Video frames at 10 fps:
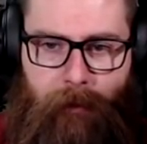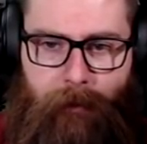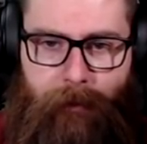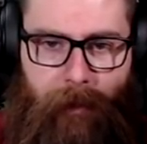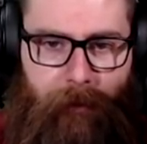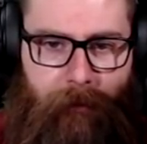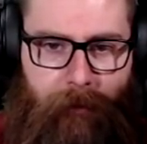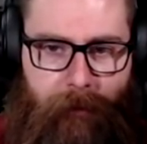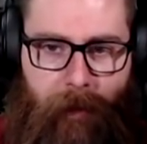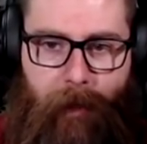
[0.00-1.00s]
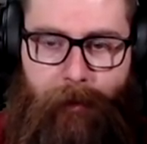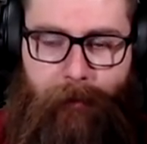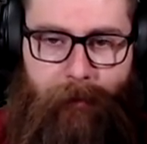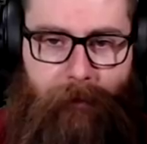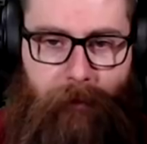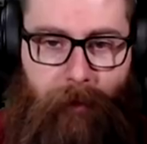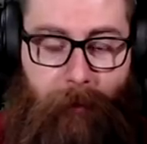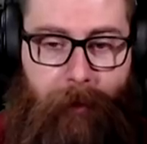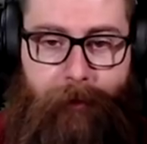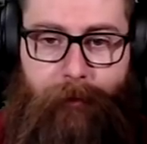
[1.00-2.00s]
I use Lid? Yeah, I use Lid's
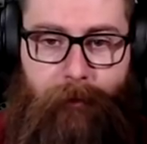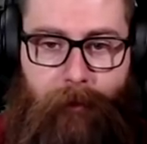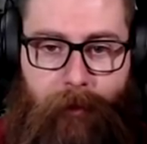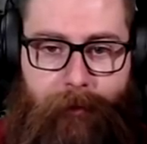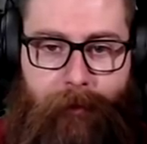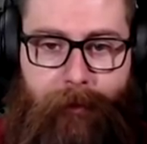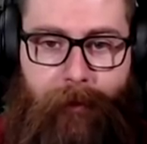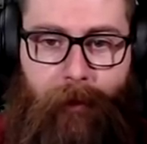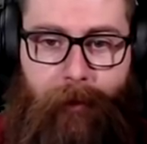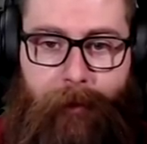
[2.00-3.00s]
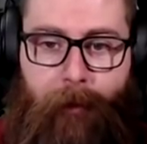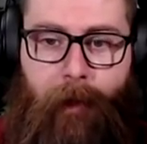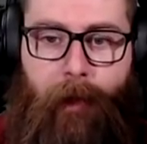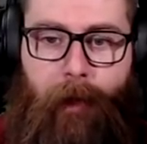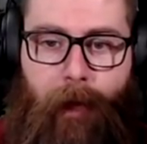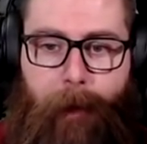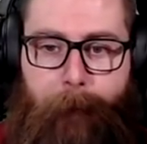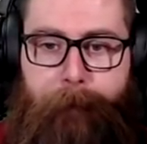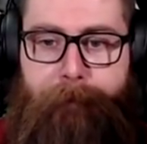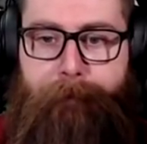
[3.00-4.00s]
cooldown breaks early.
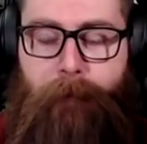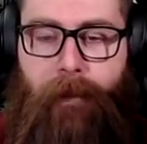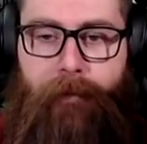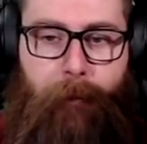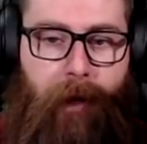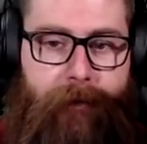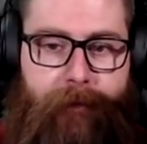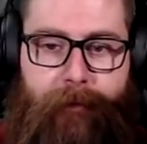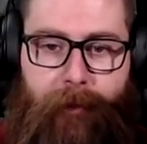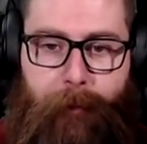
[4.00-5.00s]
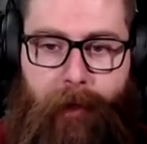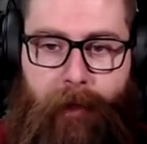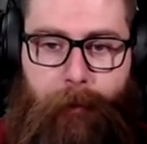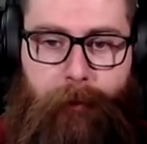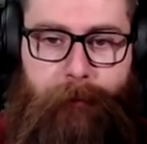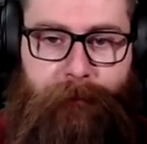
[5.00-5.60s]
The boss is fully breakable.